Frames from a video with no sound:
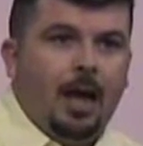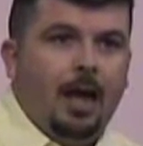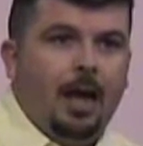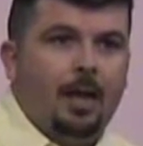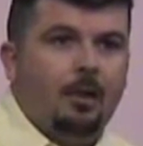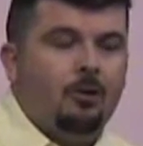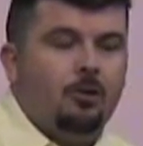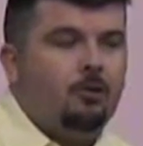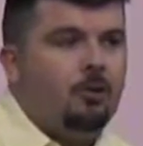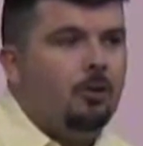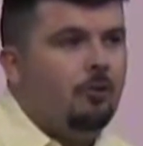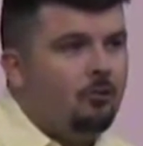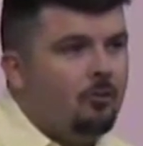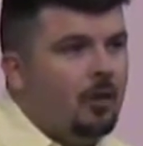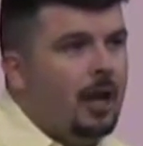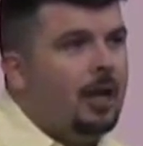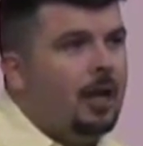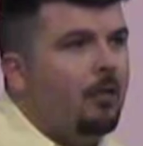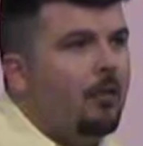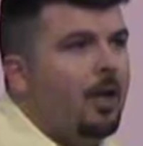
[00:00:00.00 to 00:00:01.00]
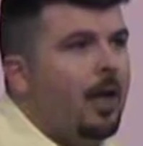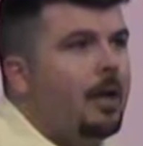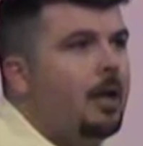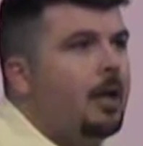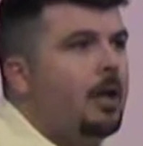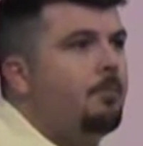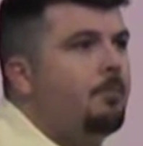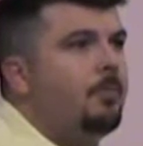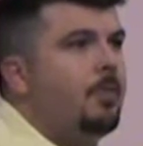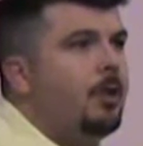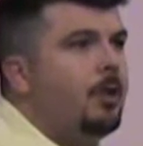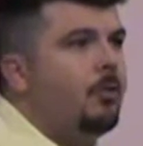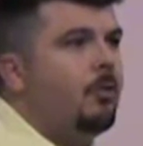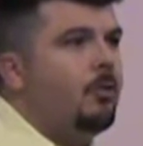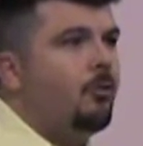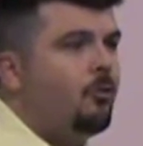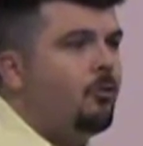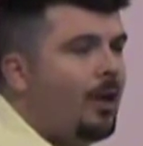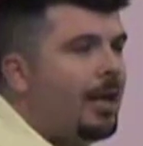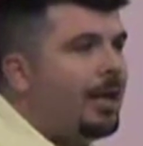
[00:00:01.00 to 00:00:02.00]
And to follow that up,
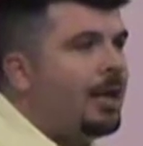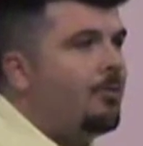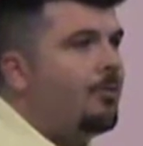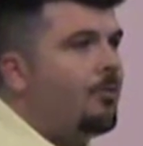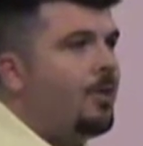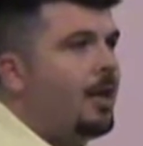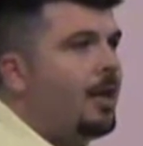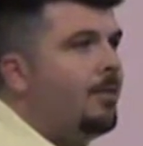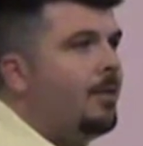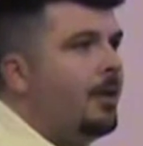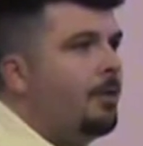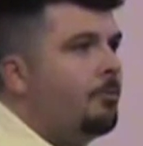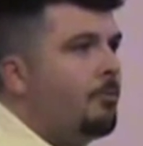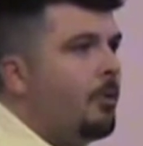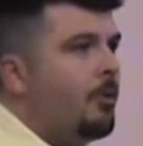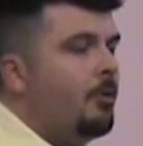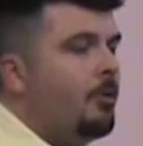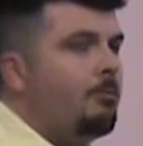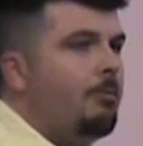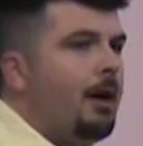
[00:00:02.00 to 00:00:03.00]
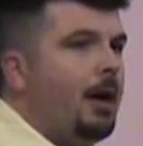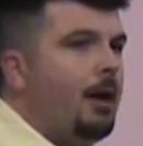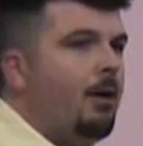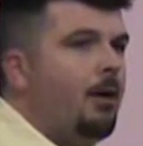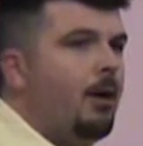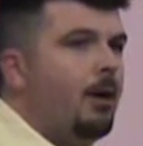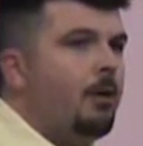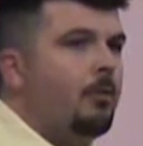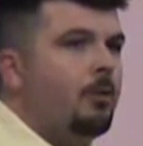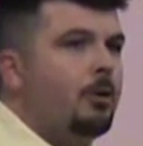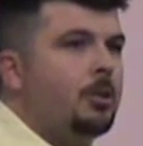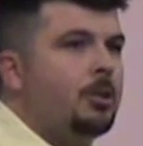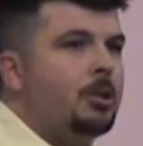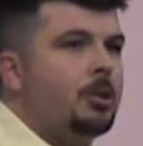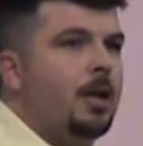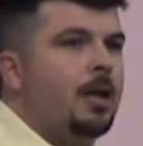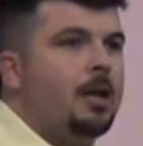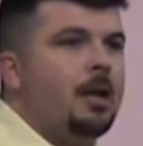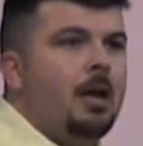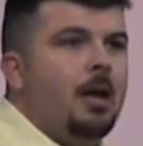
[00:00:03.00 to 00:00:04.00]
the second thing that burdened my heart was
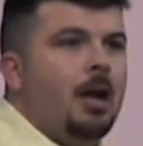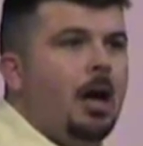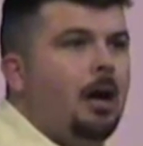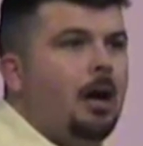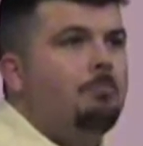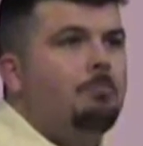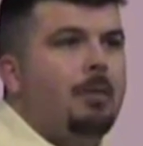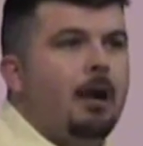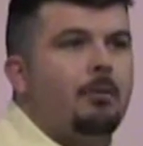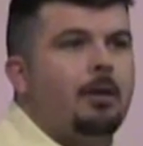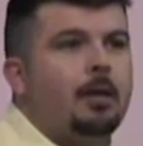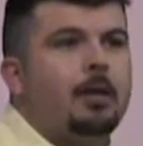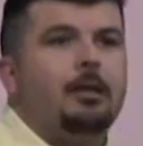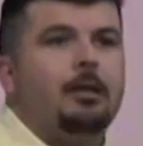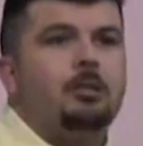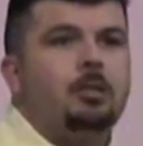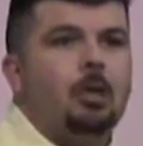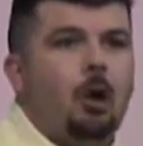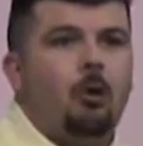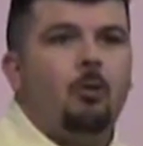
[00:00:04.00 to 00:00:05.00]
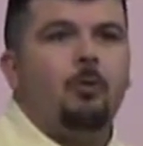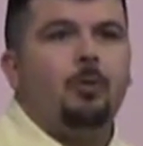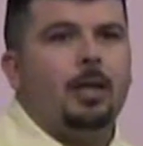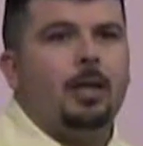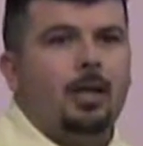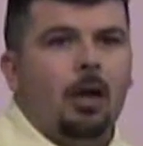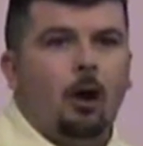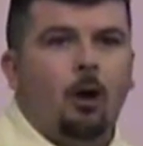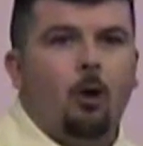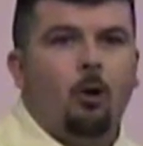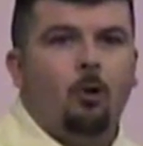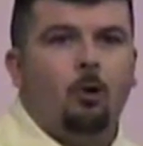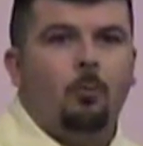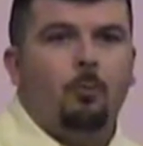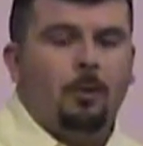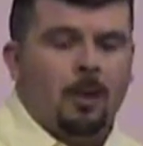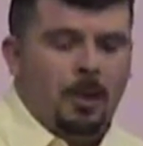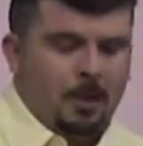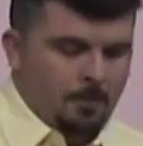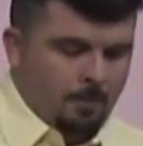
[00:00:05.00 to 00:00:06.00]
that America's only
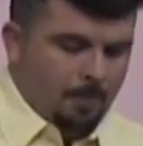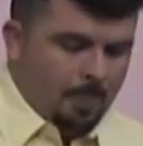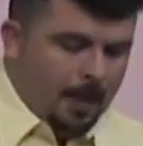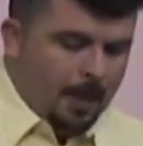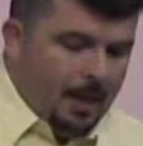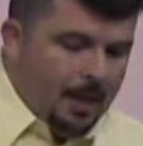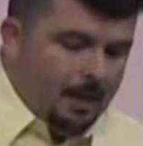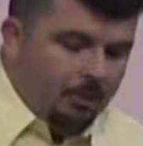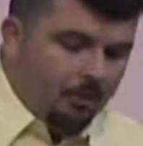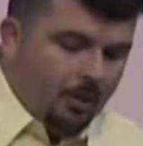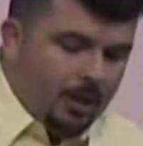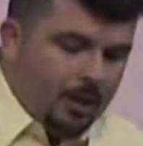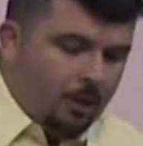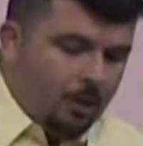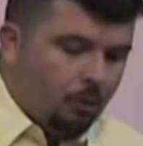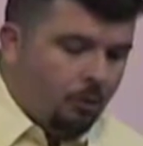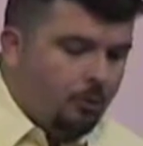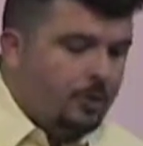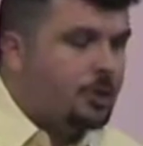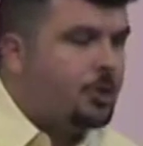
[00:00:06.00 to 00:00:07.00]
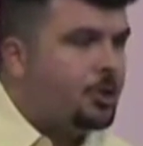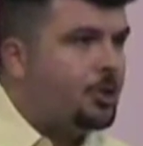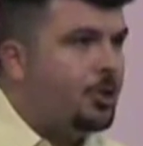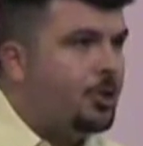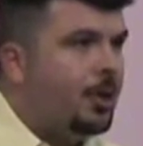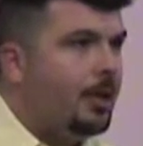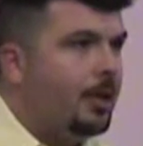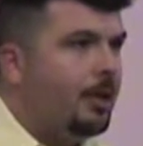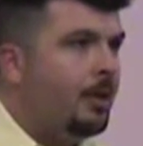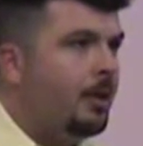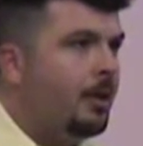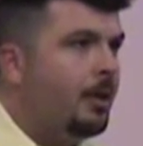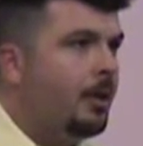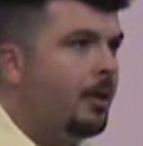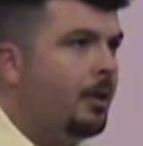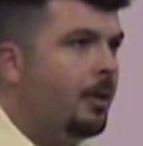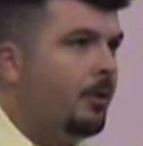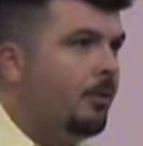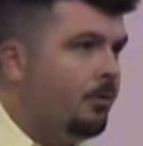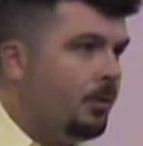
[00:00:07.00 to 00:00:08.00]
hope is a
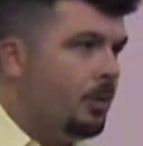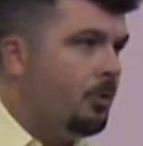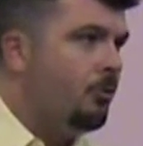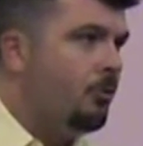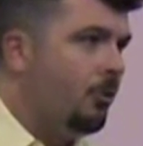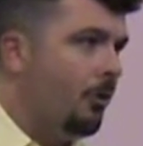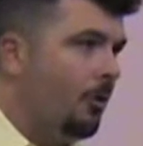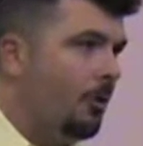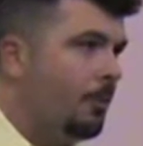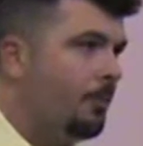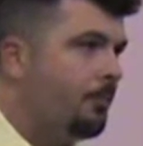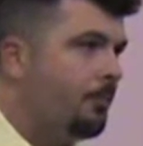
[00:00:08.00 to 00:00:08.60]
Christian future.